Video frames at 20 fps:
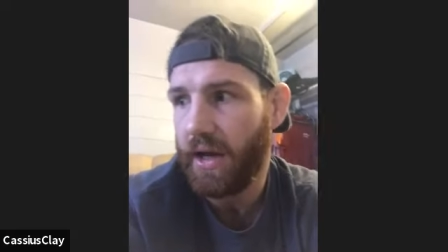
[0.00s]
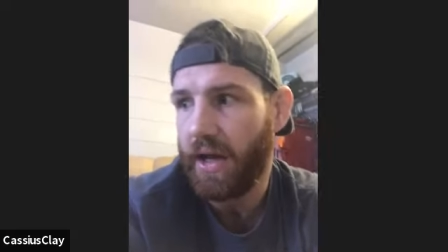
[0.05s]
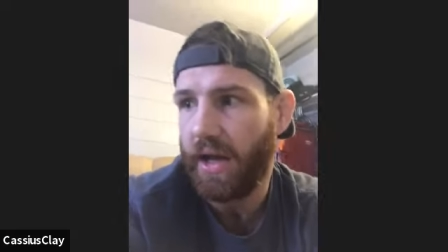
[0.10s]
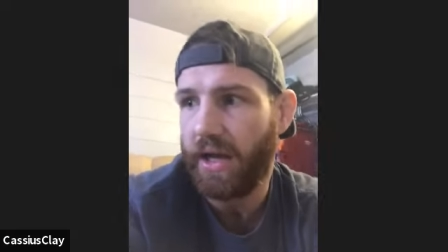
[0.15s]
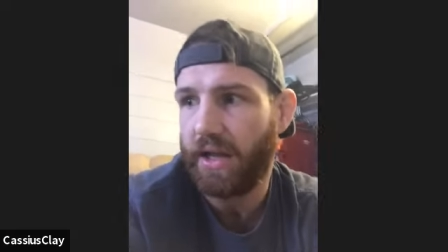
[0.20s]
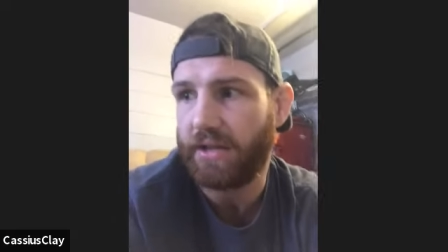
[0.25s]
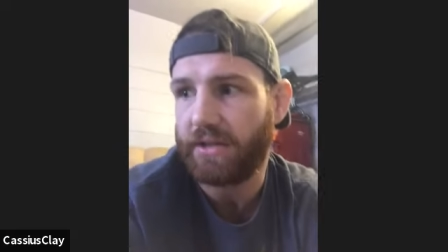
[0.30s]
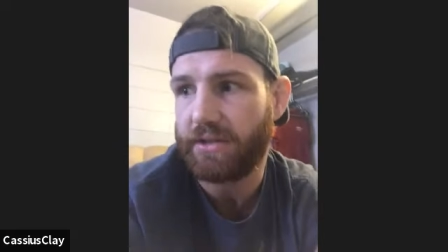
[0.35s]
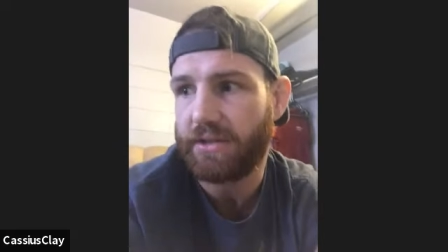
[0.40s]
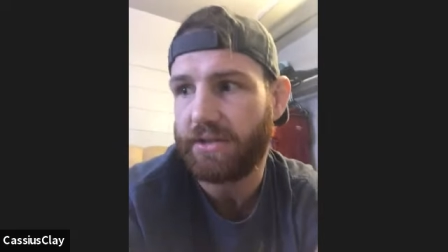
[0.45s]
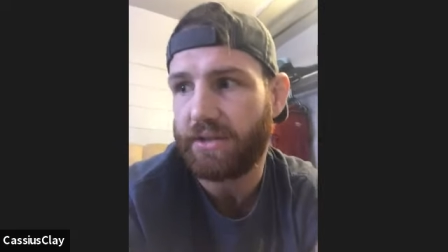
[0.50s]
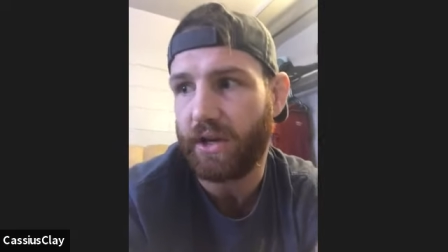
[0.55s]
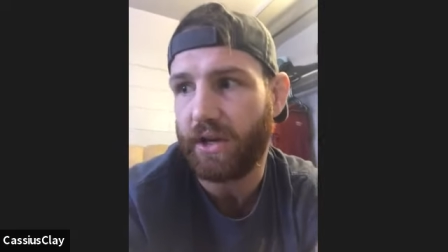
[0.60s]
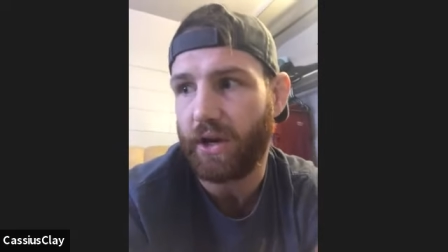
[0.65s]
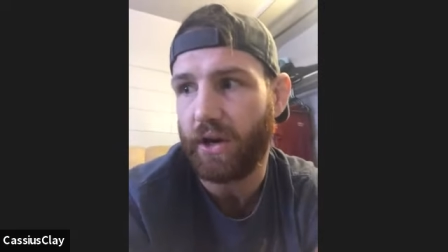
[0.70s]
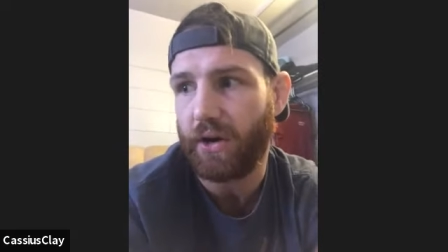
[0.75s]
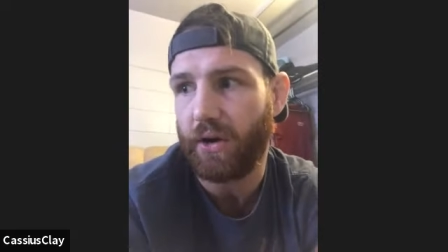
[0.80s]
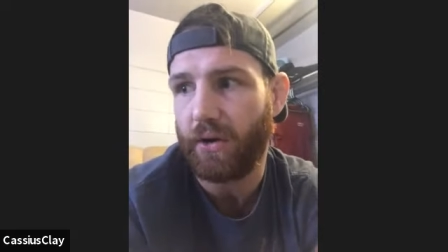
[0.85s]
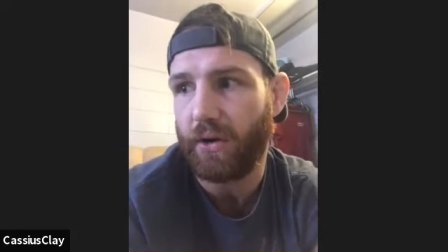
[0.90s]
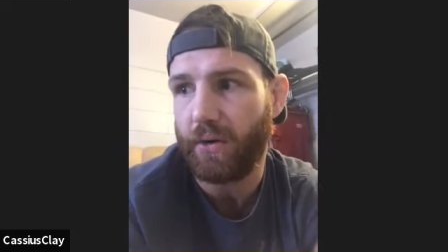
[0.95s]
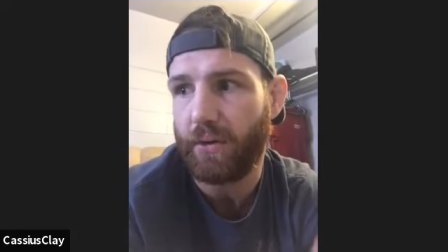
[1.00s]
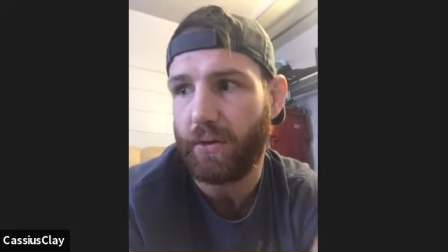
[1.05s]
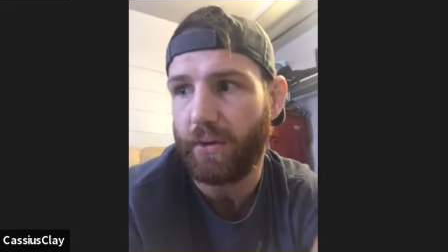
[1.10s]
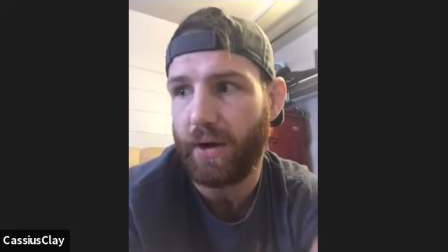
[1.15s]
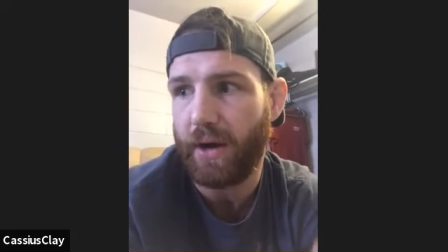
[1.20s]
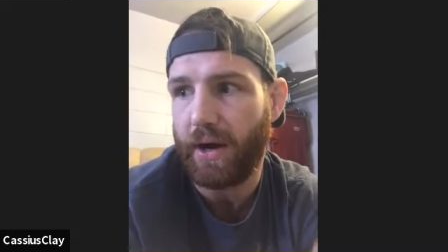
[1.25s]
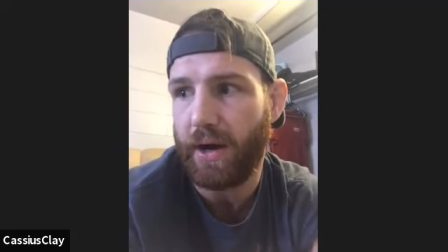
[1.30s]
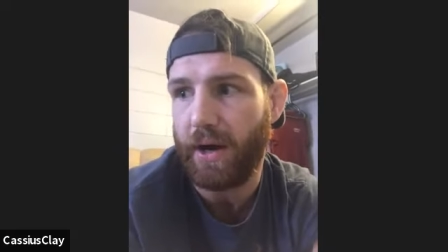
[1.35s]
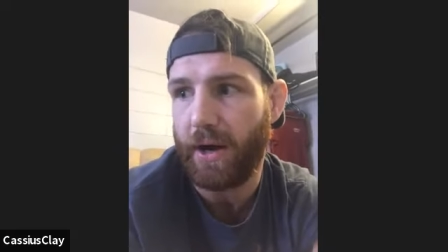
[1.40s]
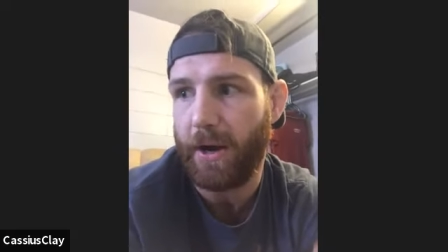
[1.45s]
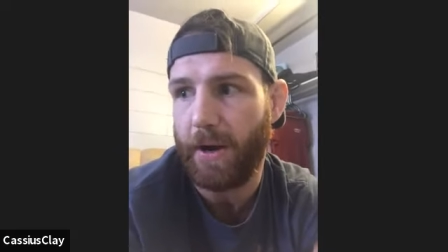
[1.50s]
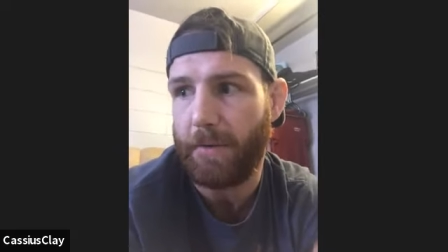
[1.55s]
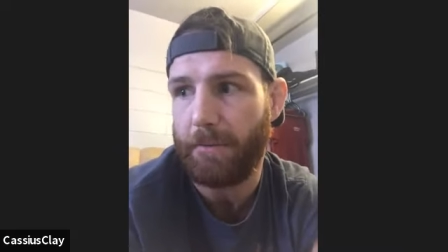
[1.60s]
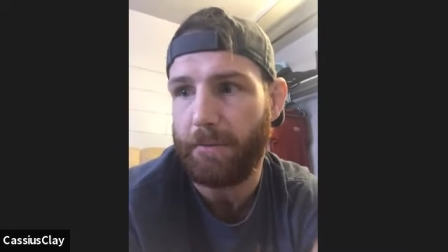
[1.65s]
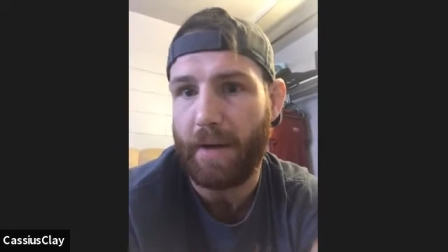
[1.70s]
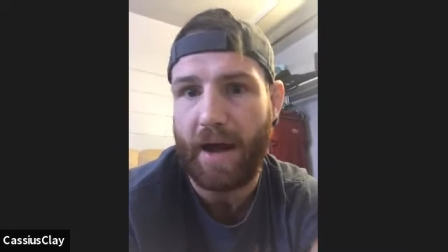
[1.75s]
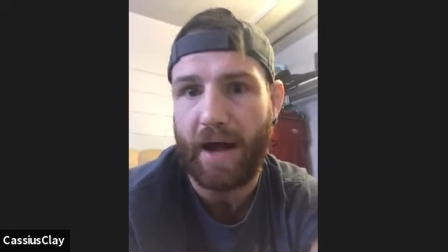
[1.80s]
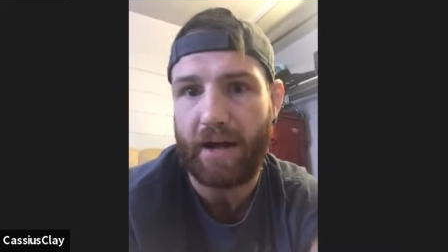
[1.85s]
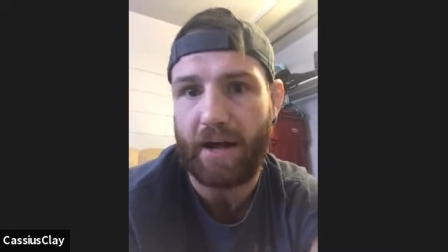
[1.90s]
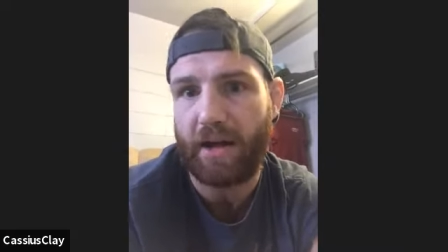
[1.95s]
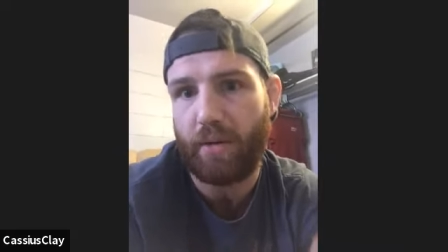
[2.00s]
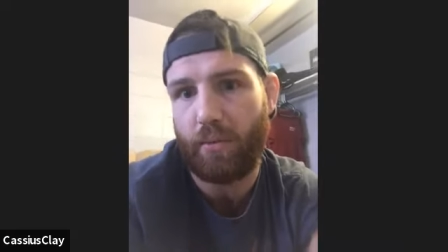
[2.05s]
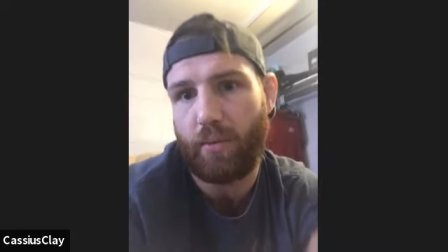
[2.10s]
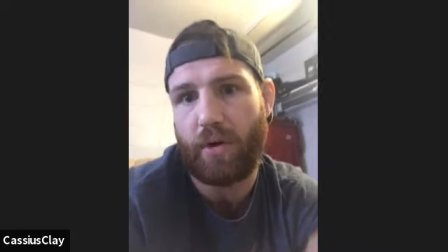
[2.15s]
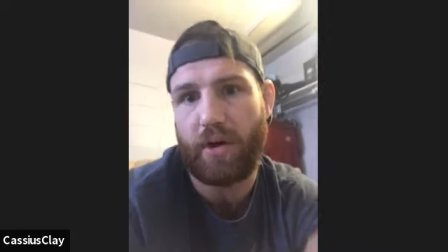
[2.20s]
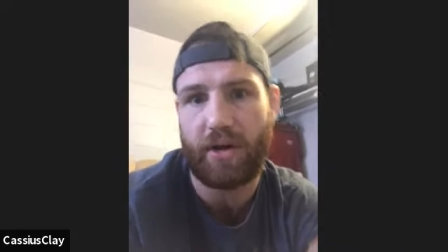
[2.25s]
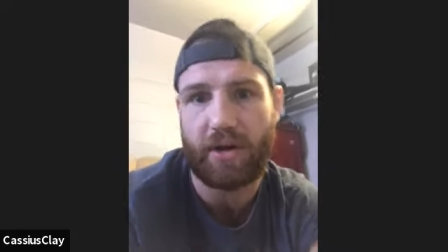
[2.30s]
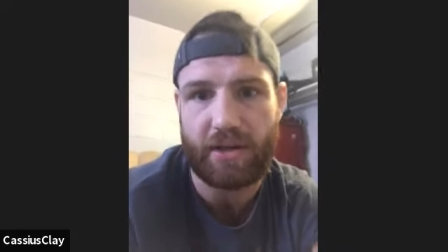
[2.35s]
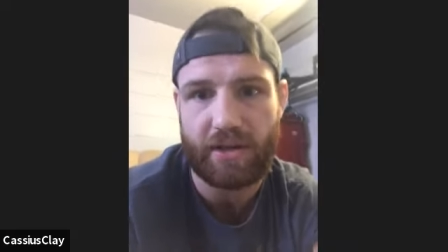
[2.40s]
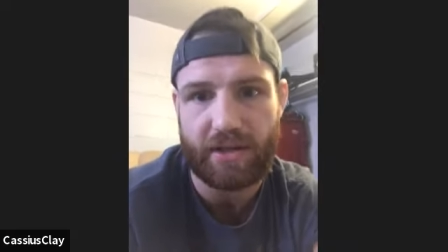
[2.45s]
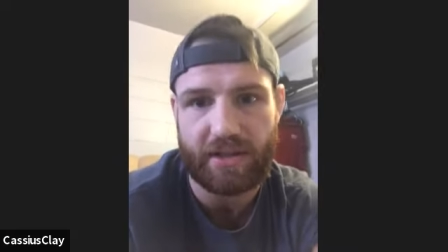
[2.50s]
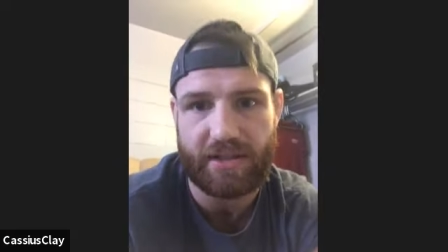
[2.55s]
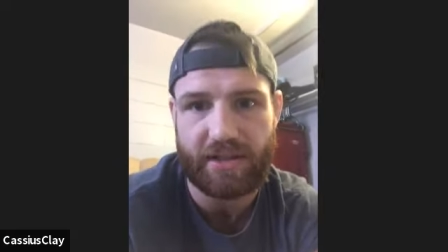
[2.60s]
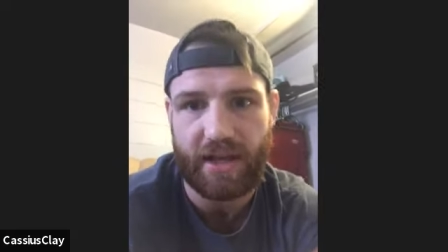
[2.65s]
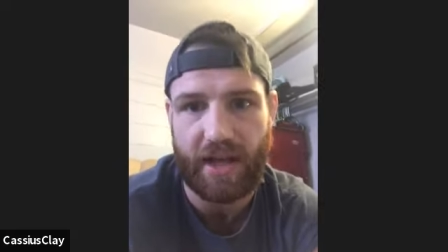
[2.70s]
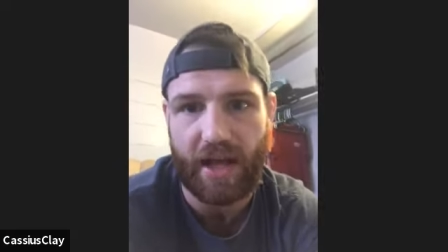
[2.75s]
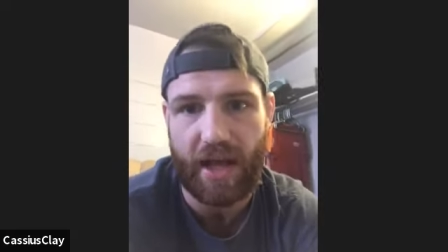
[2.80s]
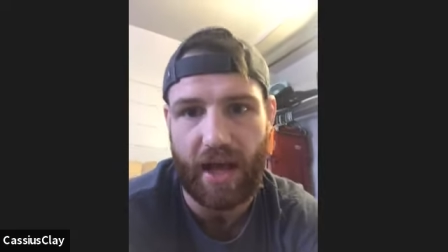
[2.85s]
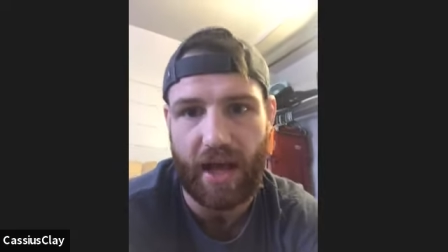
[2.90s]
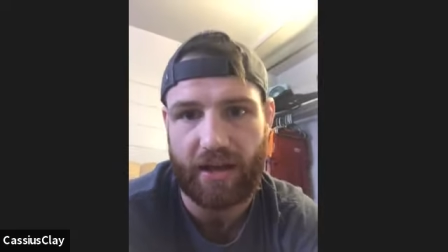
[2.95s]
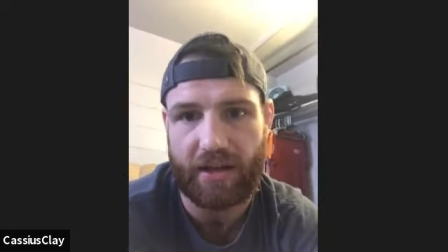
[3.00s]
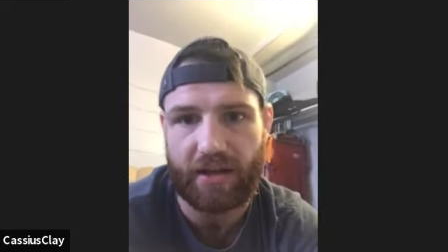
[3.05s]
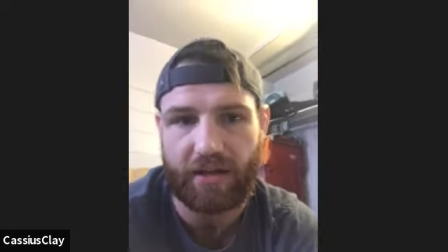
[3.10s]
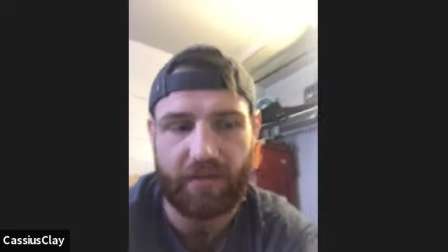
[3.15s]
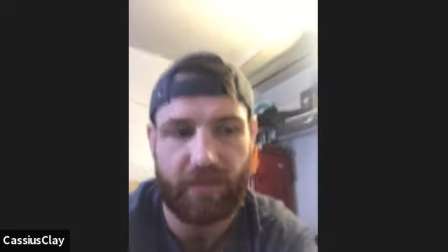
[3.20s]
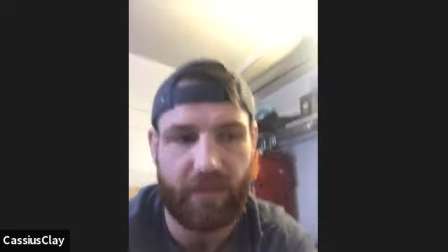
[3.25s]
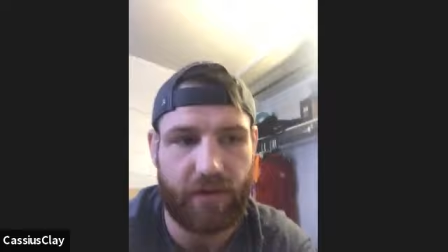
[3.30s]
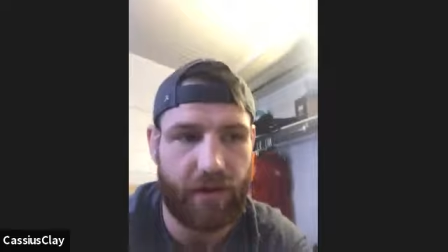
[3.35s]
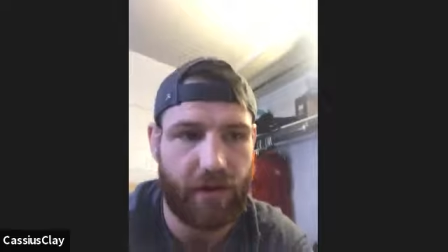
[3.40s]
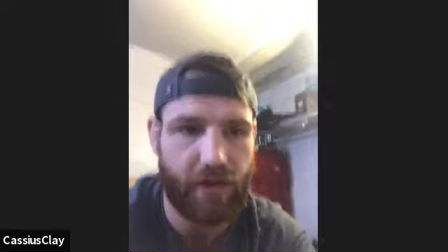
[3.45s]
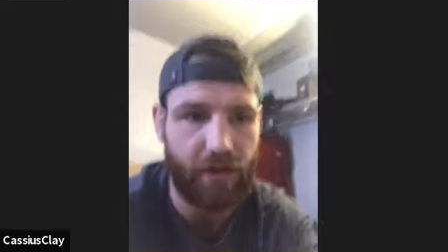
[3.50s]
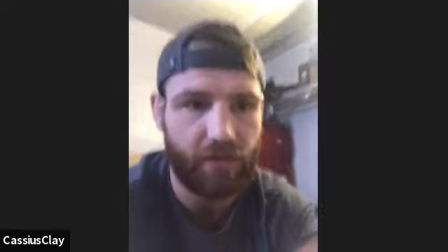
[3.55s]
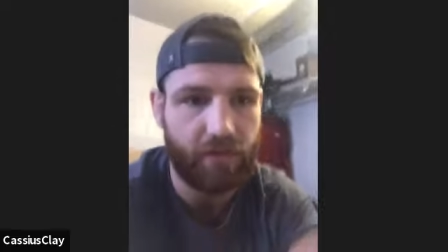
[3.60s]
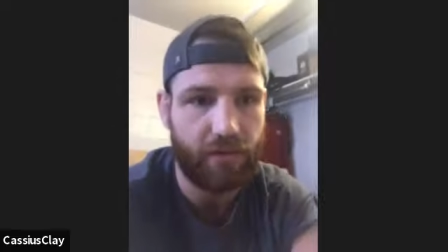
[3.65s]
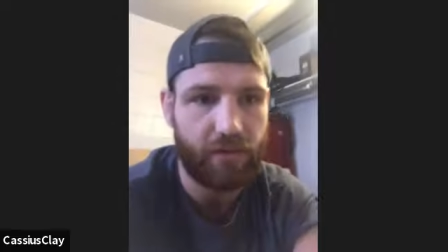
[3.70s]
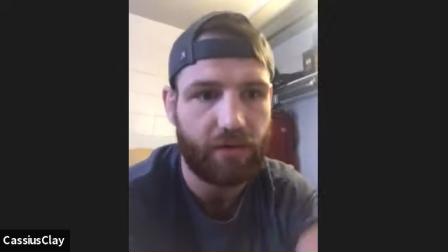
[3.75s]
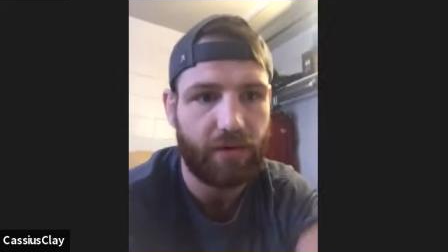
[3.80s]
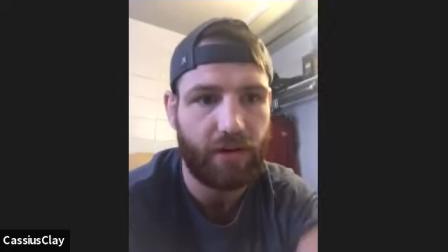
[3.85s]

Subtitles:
and so I wanted to stay active, you know.